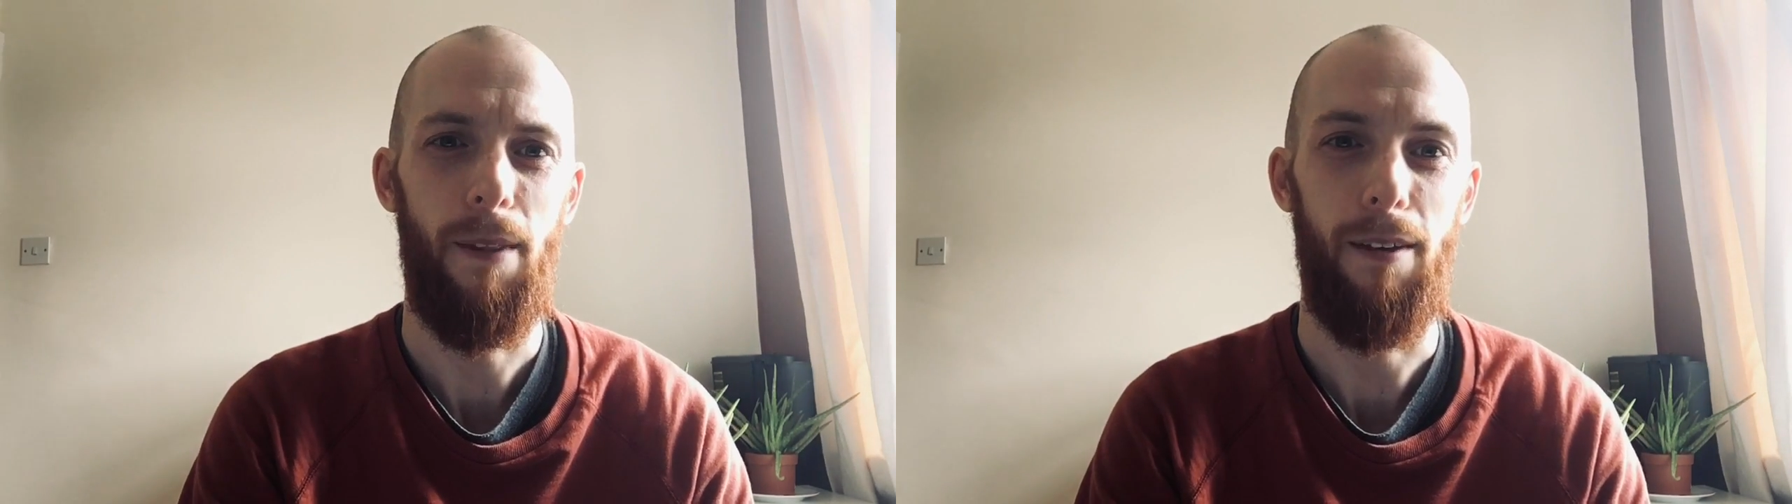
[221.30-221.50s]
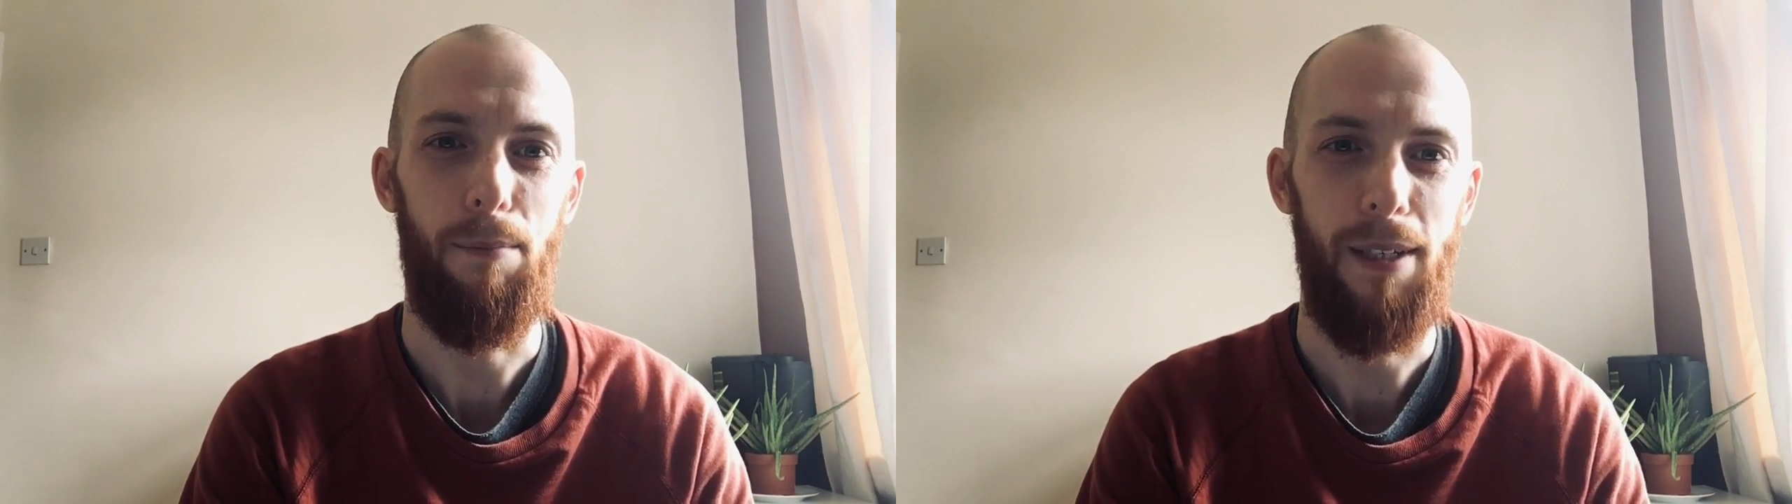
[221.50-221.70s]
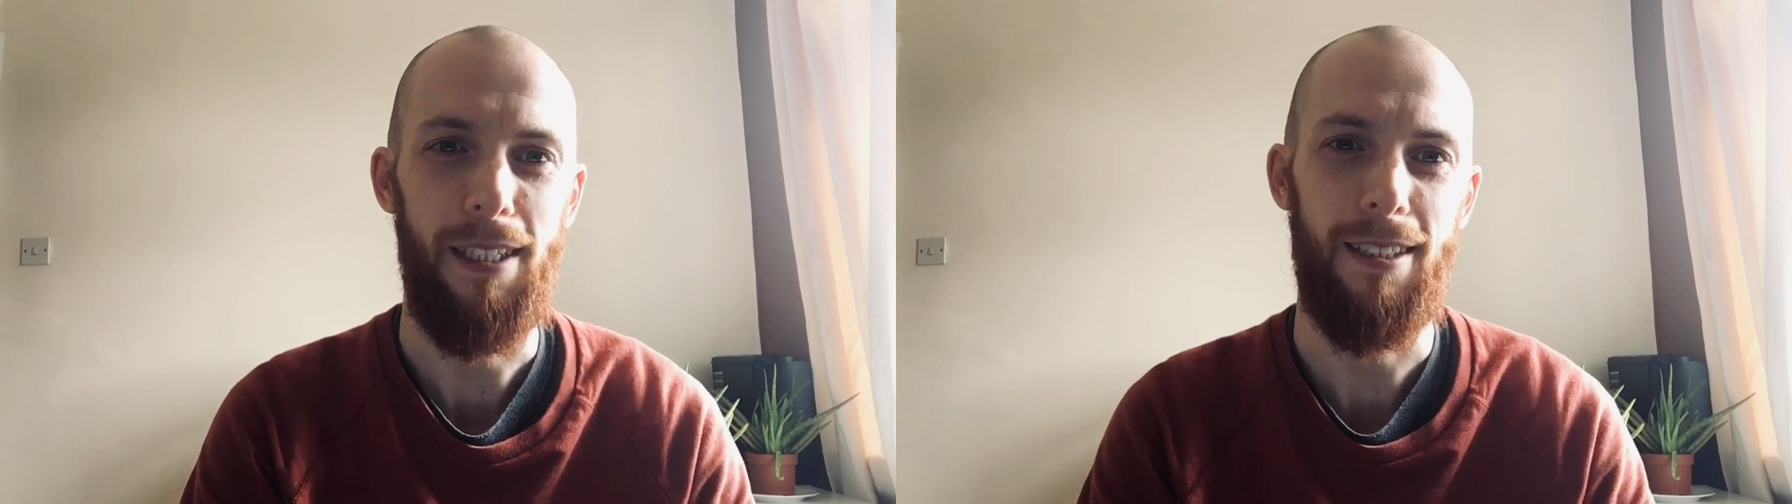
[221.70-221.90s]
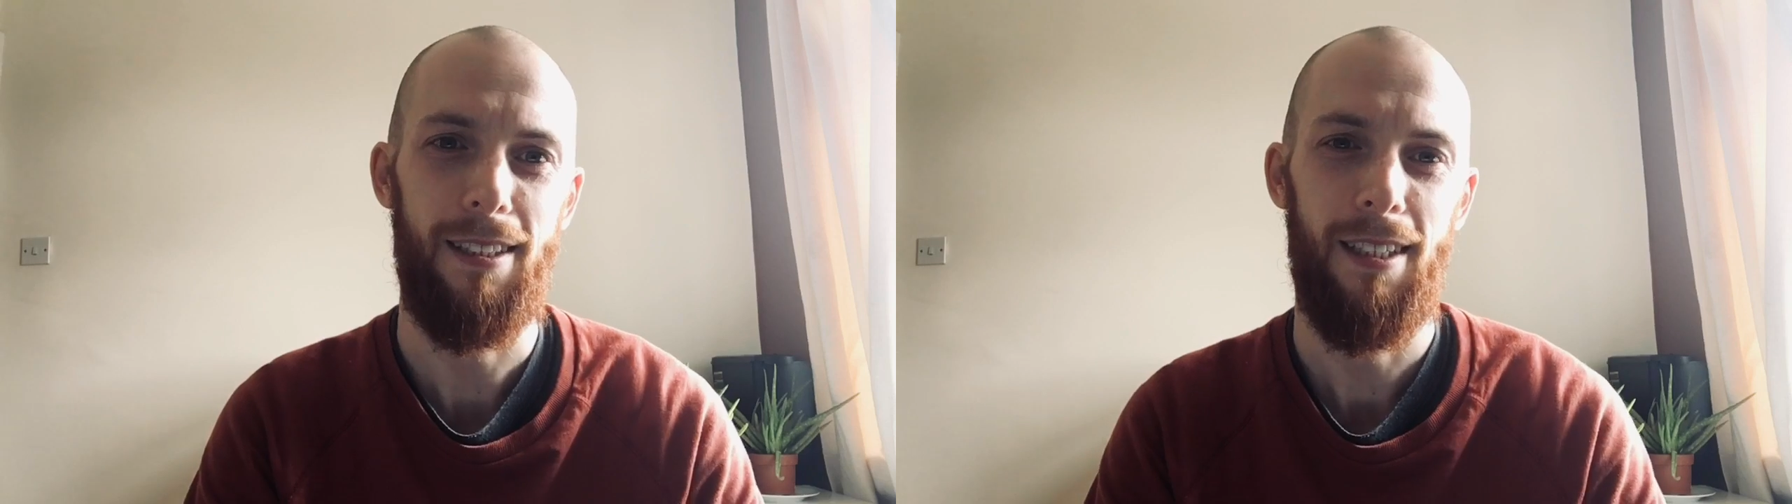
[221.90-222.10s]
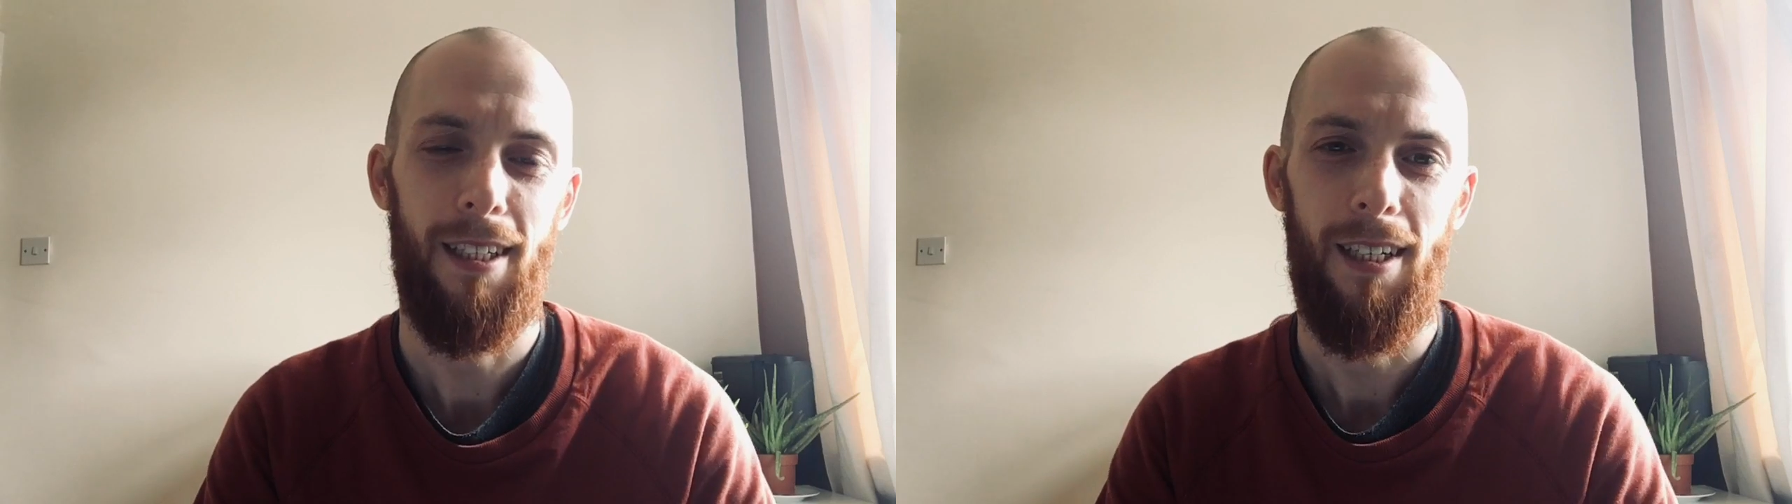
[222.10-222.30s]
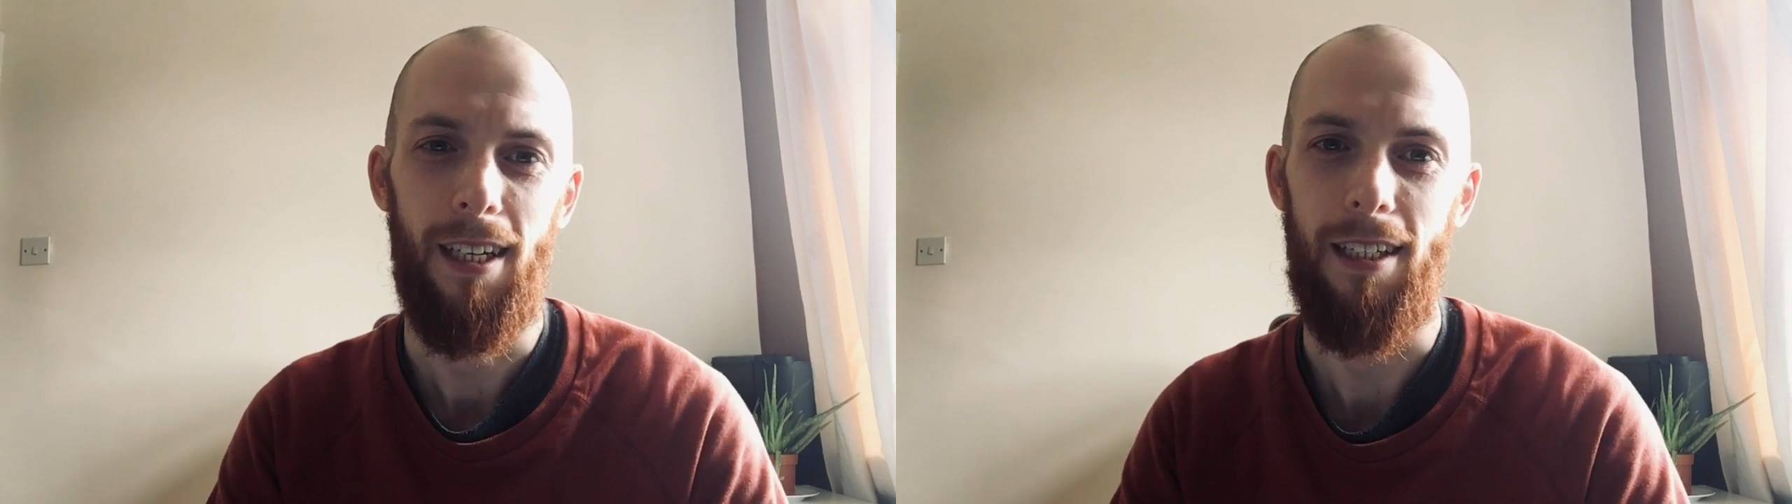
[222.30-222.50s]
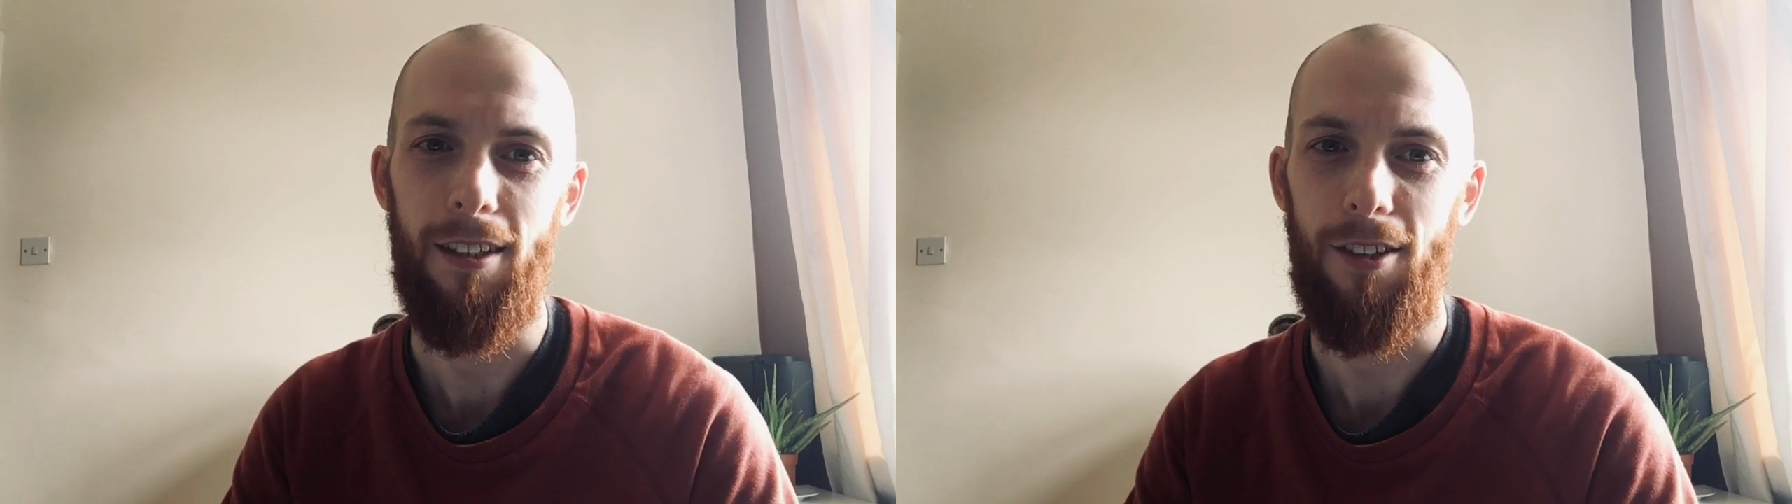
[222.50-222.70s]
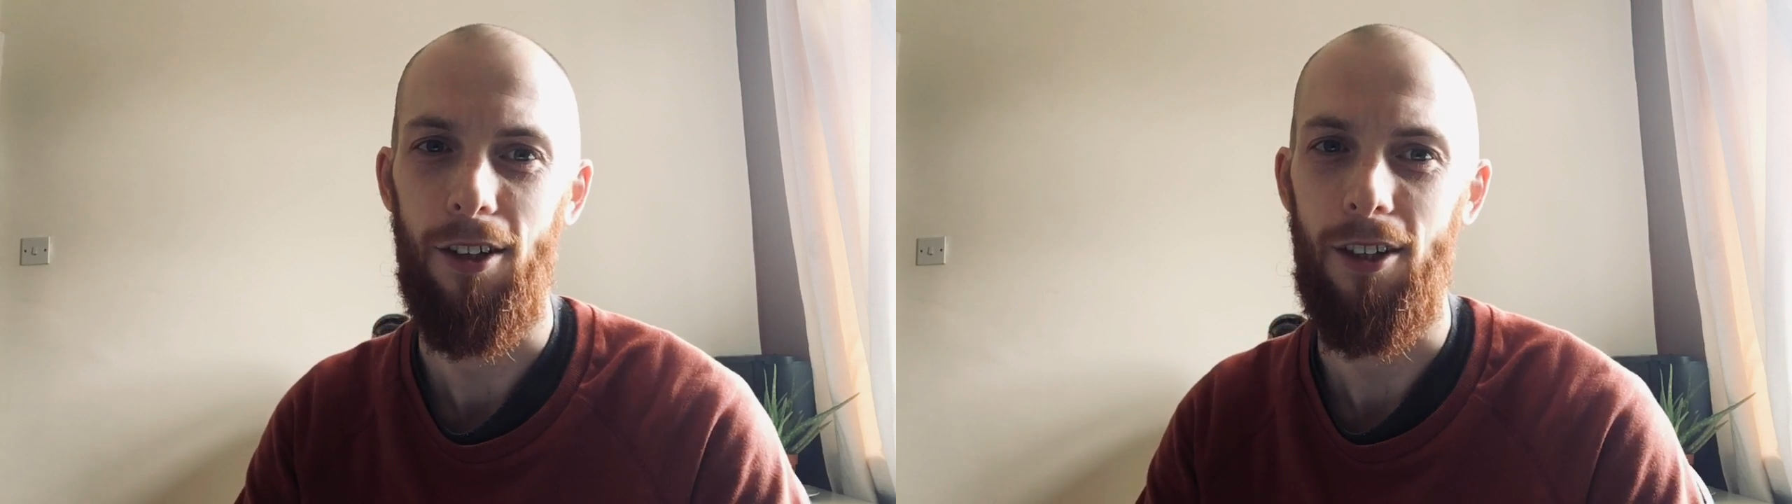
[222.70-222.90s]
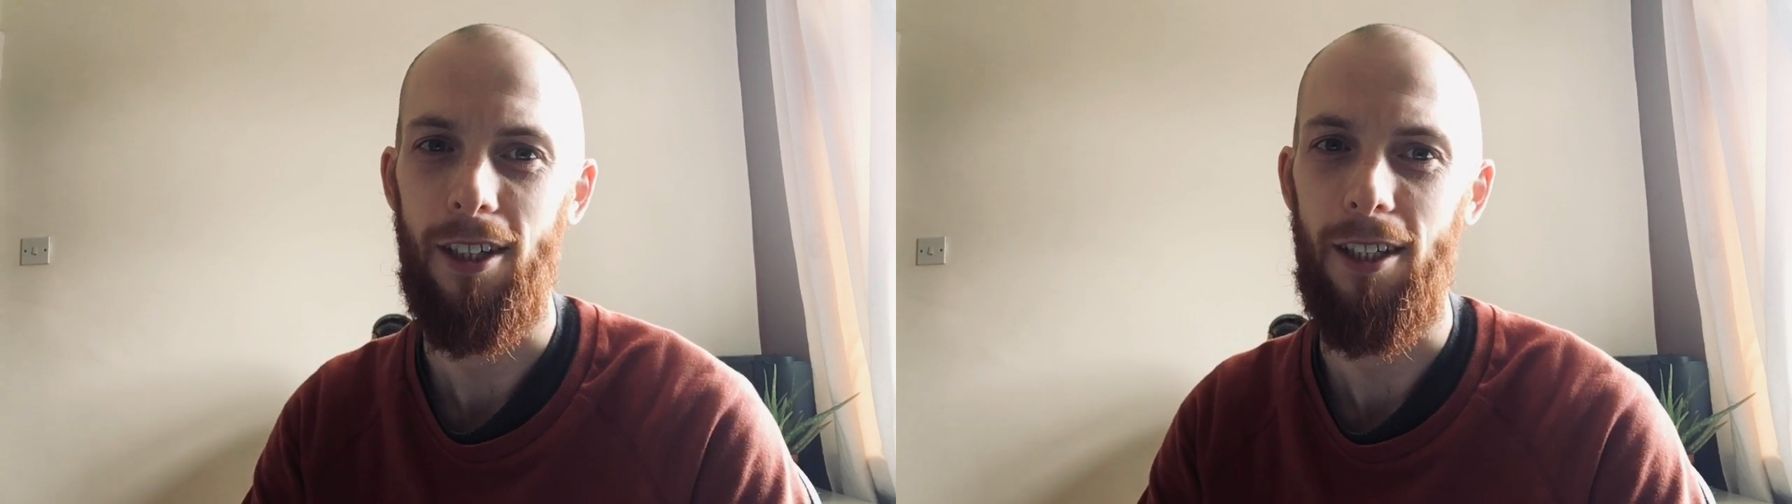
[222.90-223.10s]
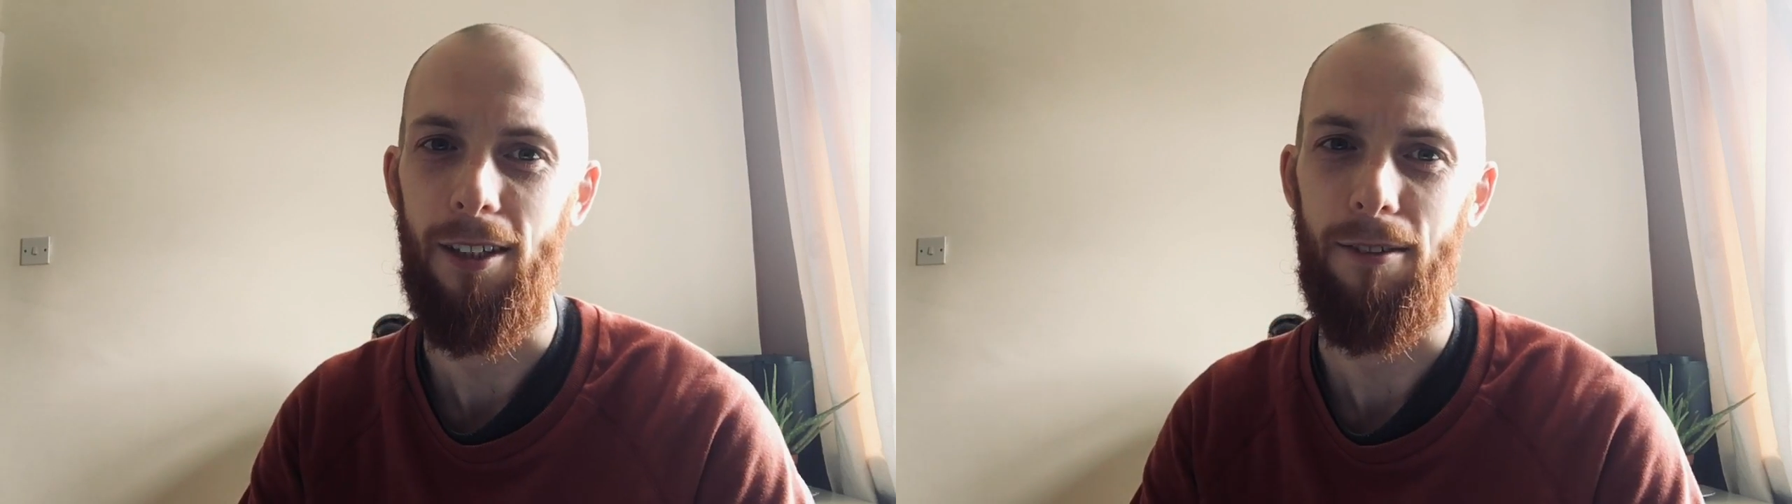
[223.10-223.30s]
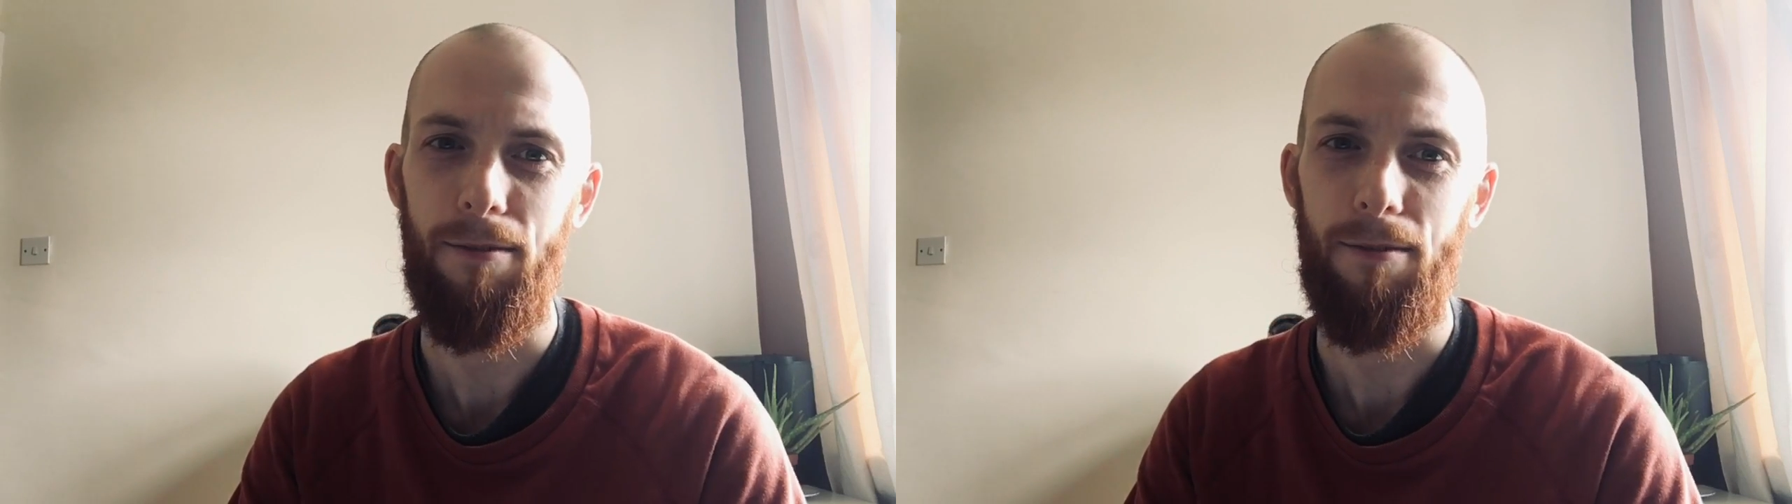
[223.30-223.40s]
and peace in eternity.